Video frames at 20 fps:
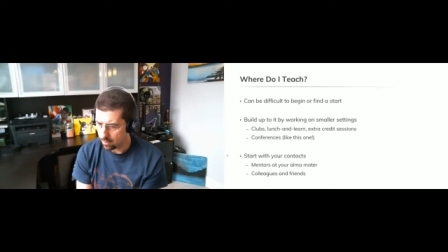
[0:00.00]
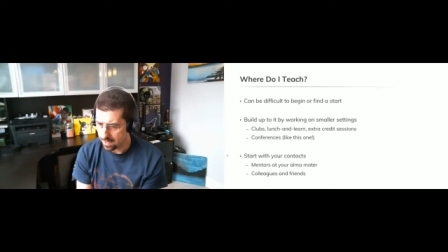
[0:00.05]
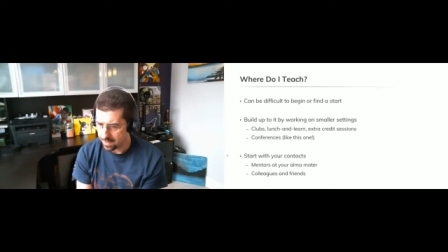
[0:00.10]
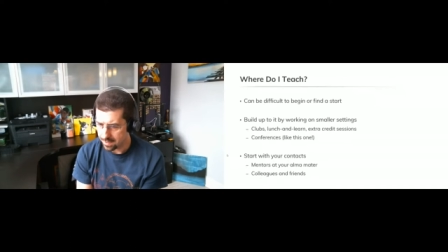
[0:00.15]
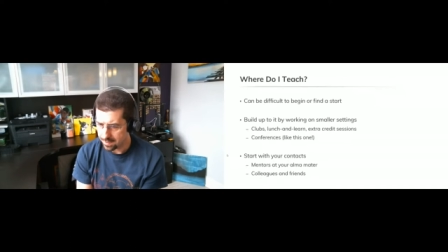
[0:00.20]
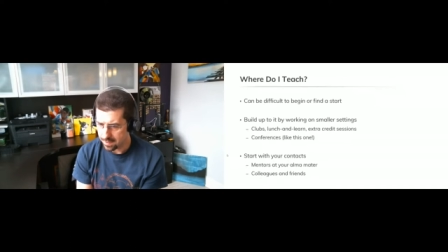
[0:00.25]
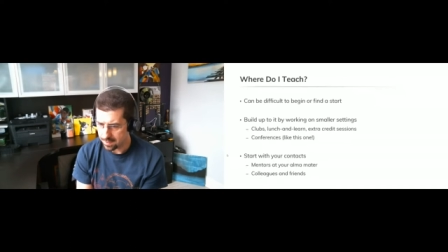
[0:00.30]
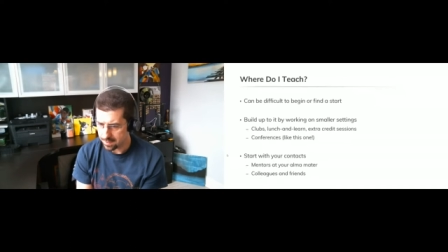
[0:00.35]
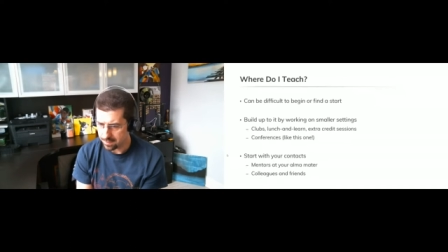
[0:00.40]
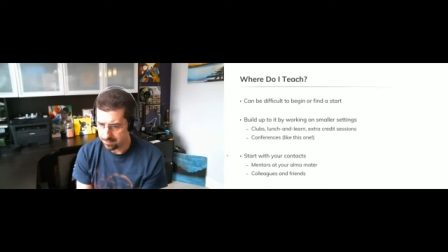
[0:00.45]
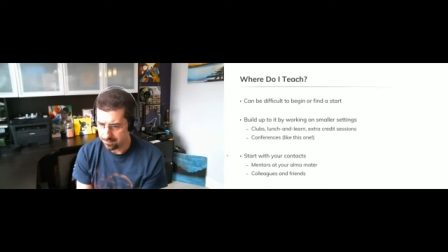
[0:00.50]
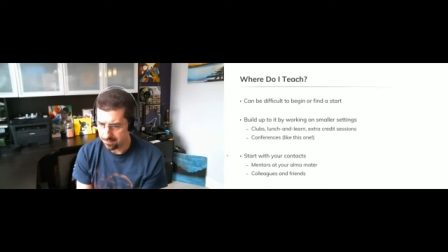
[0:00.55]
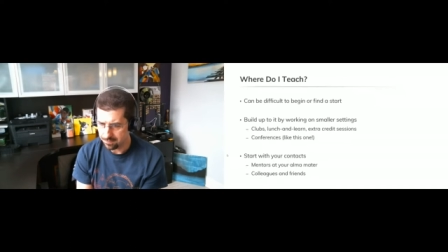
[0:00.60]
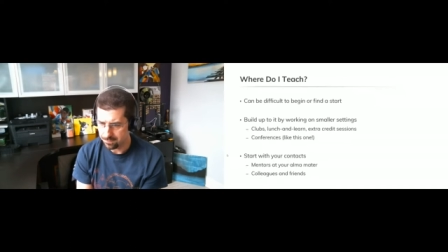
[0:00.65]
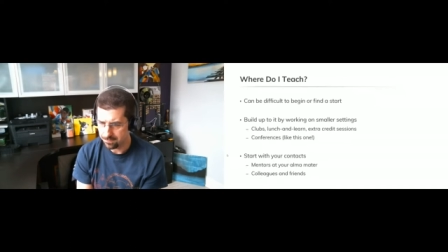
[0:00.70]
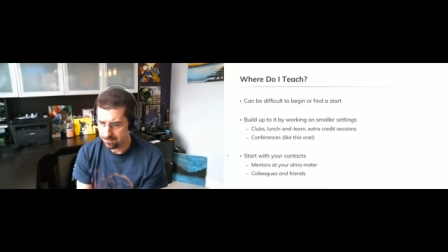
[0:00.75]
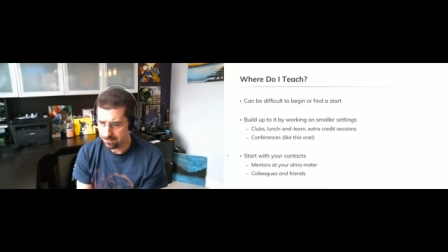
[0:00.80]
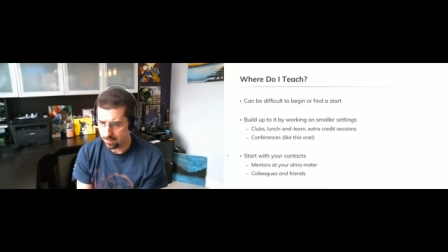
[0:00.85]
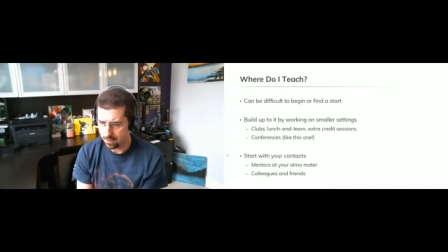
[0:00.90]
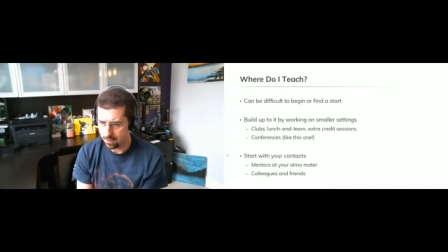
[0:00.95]
I got
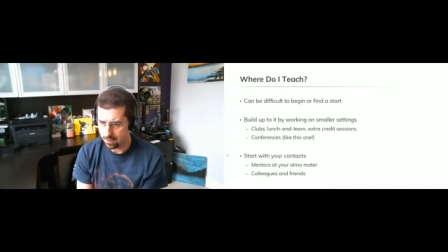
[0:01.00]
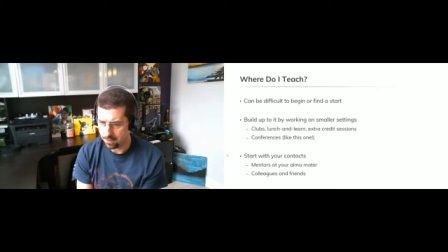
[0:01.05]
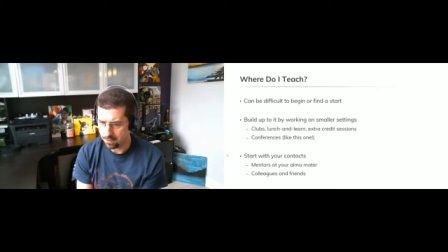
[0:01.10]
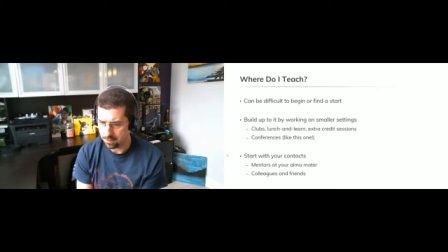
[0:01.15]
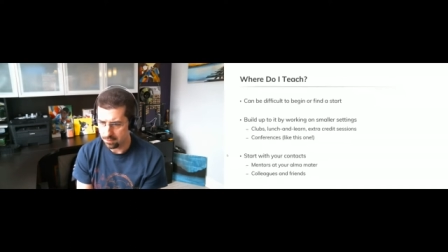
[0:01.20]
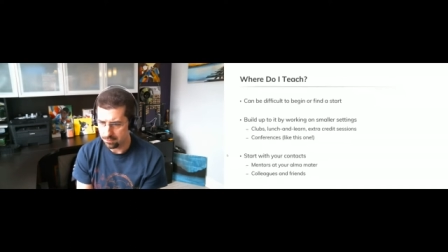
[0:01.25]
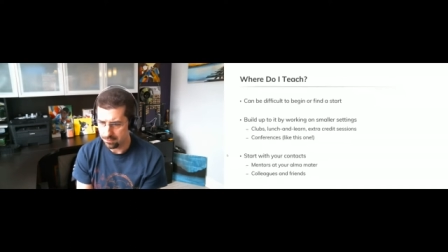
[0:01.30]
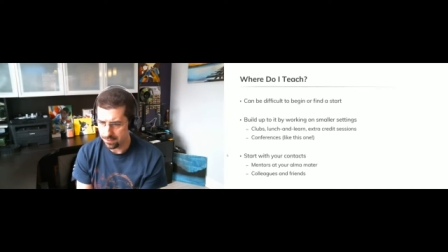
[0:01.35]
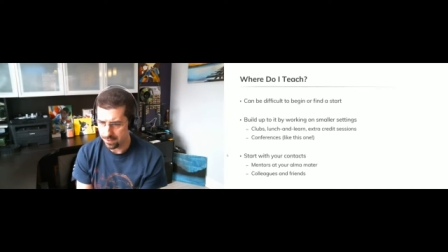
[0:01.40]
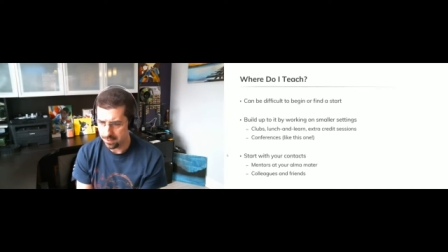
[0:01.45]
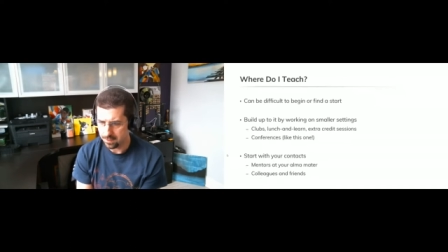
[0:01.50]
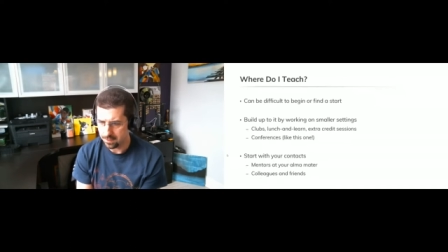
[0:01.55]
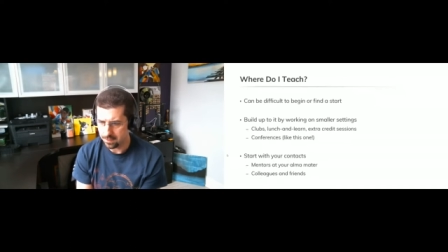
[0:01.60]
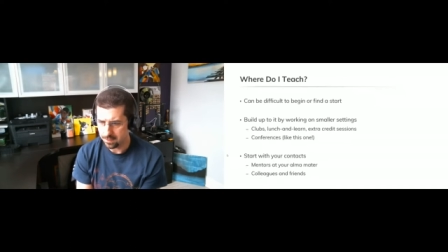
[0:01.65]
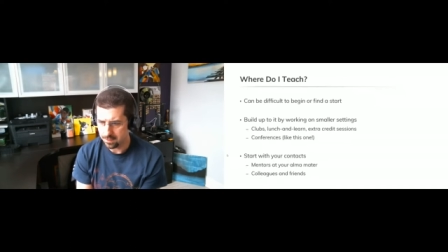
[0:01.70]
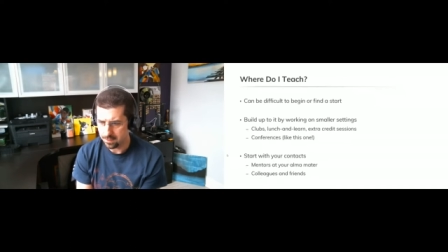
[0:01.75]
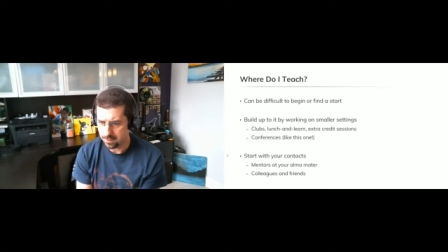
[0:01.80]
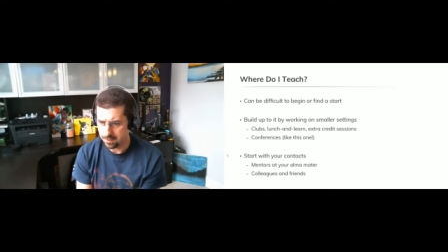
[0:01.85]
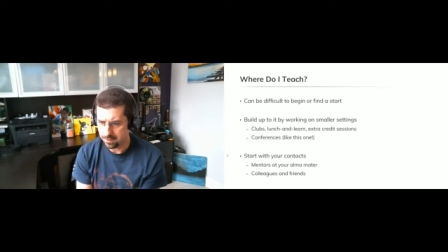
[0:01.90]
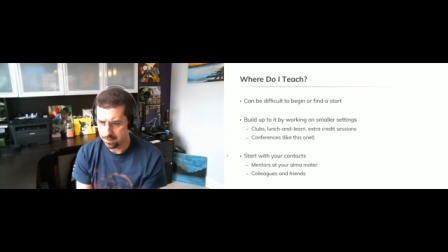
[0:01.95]
involved
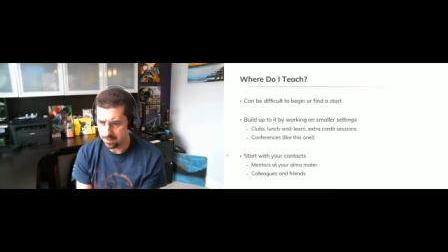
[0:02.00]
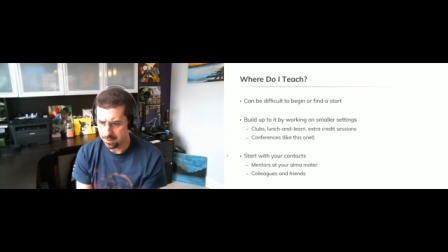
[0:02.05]
in